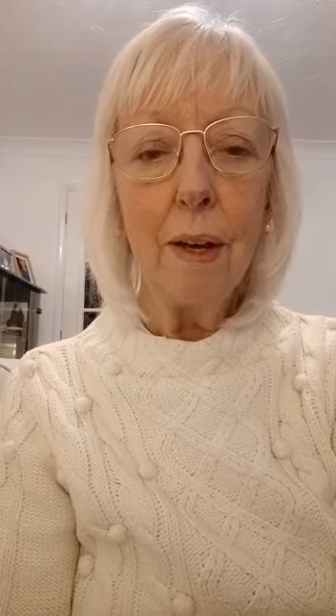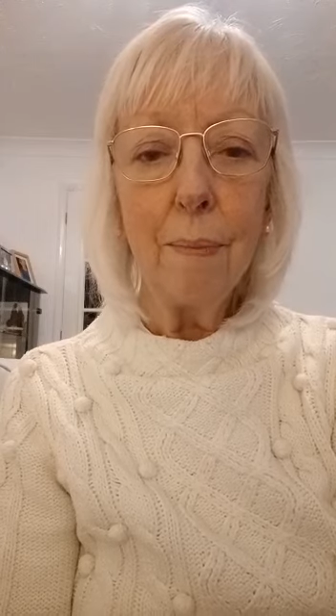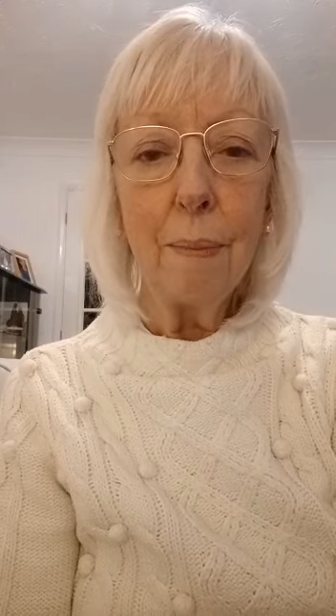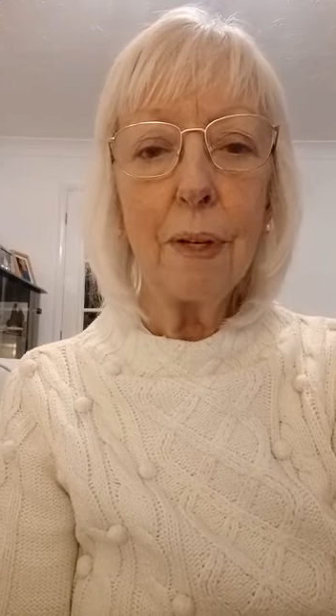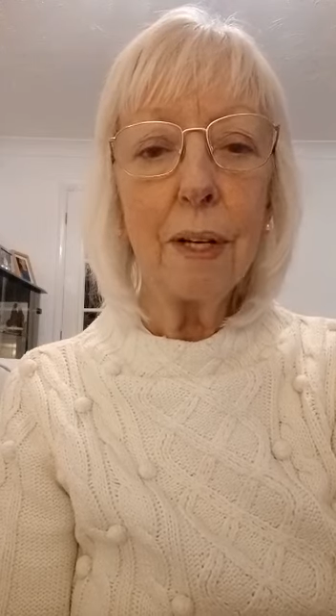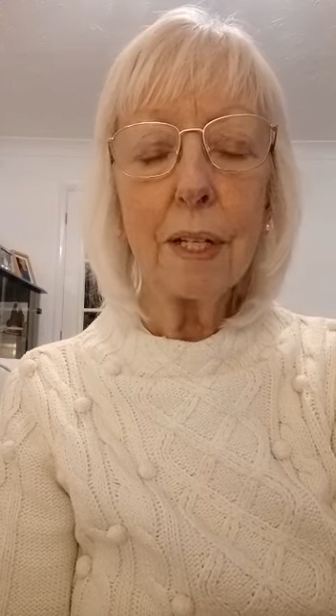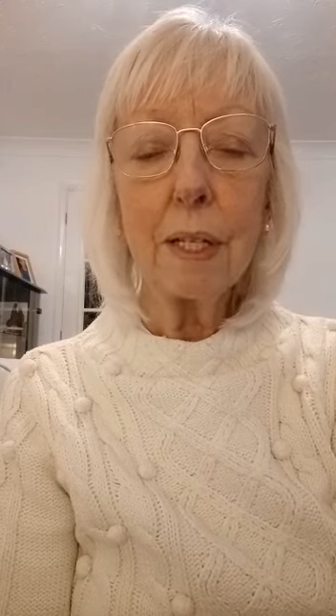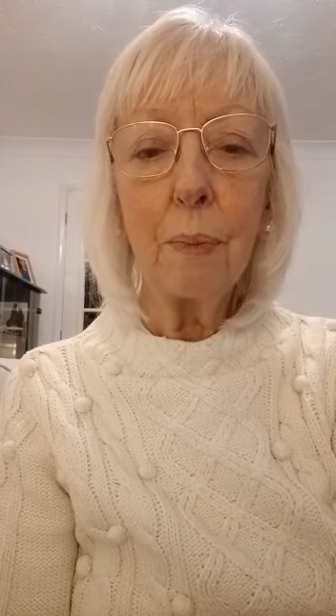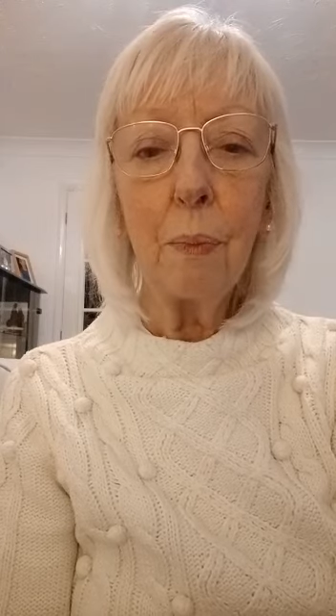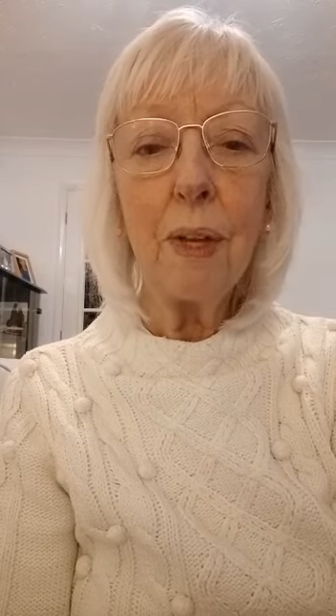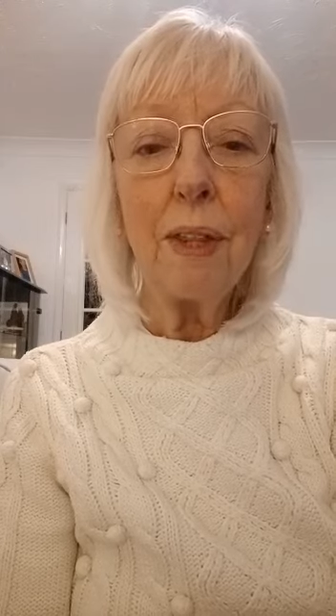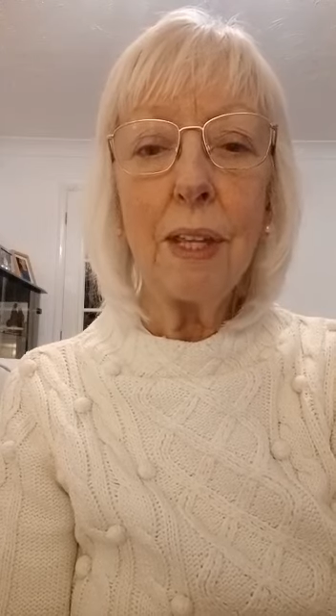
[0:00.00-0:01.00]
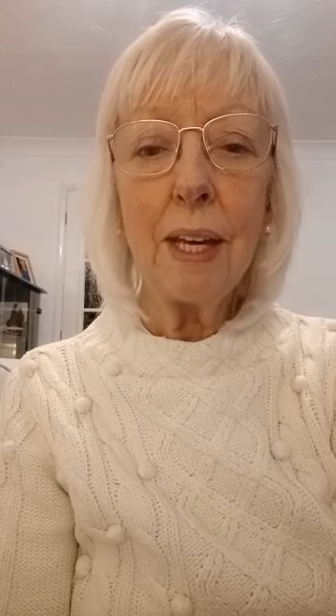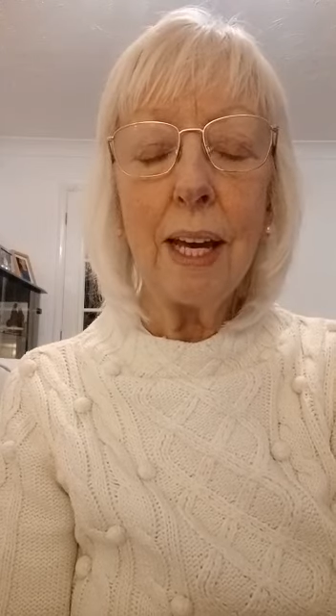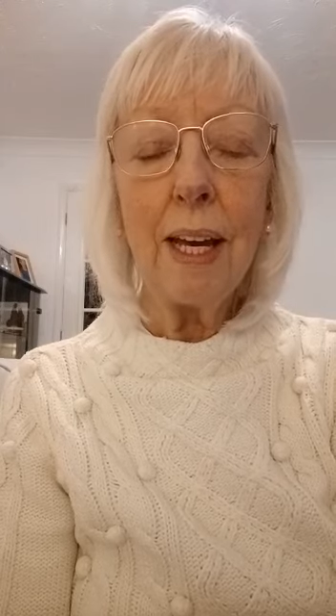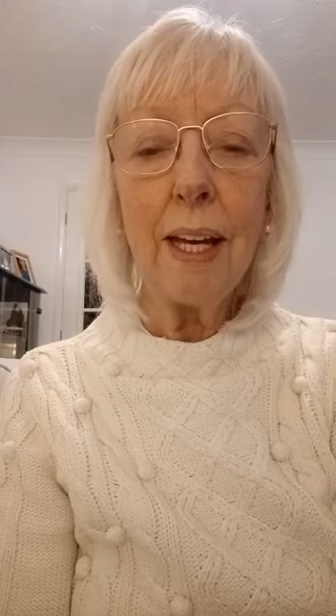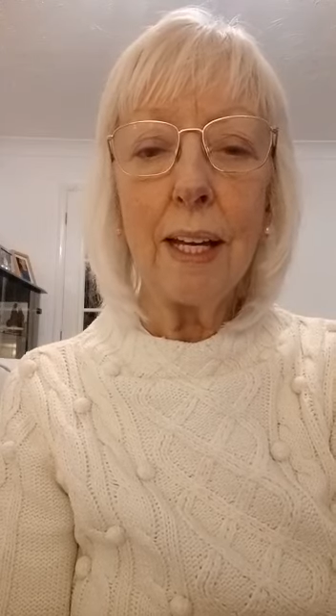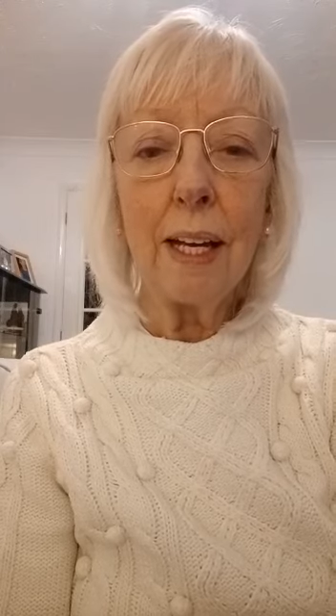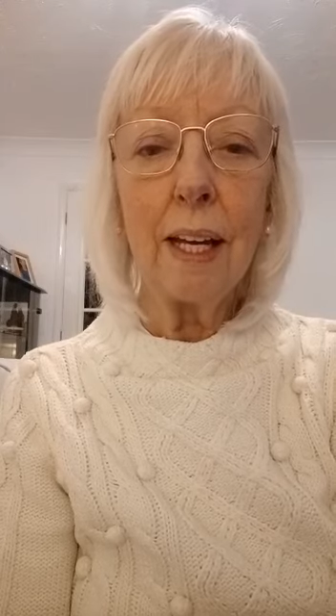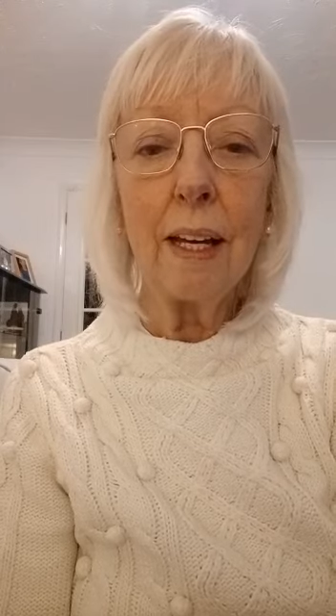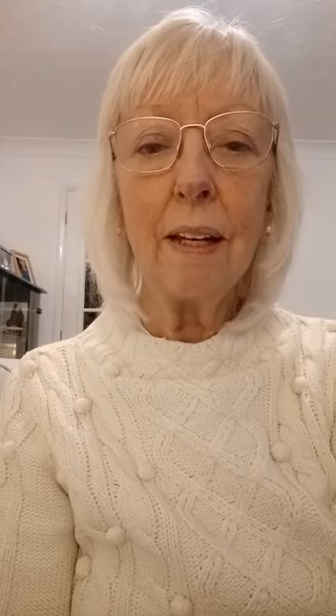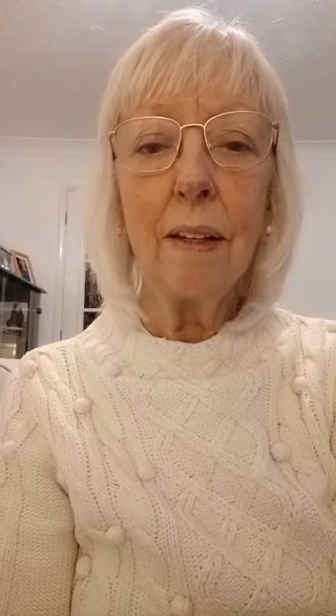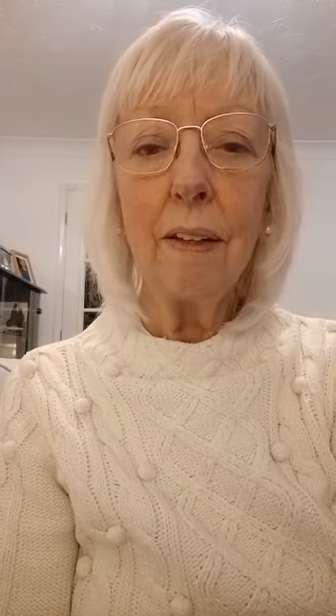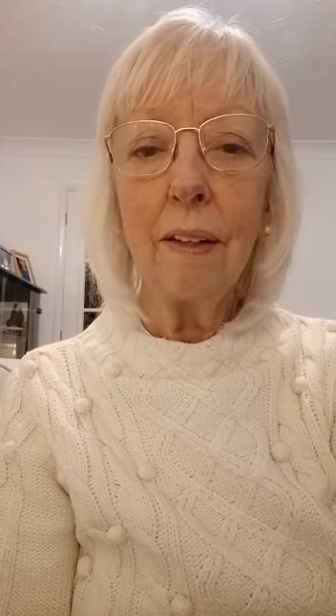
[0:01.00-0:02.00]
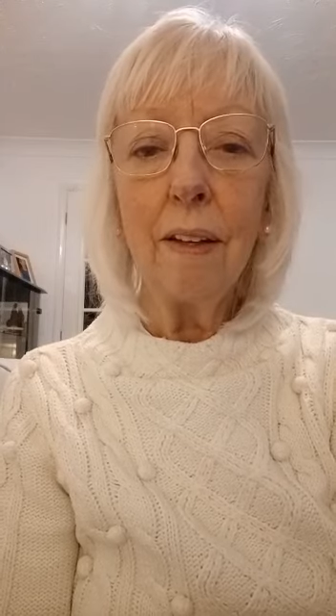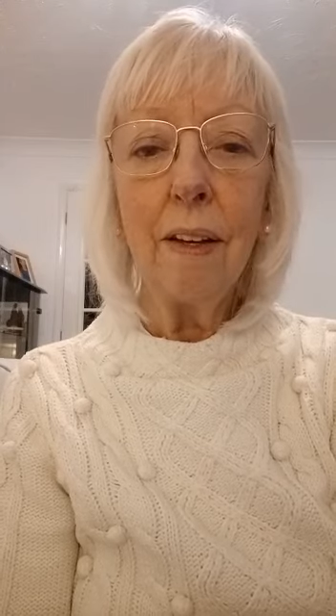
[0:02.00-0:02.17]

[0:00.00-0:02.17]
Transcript: But with the healing,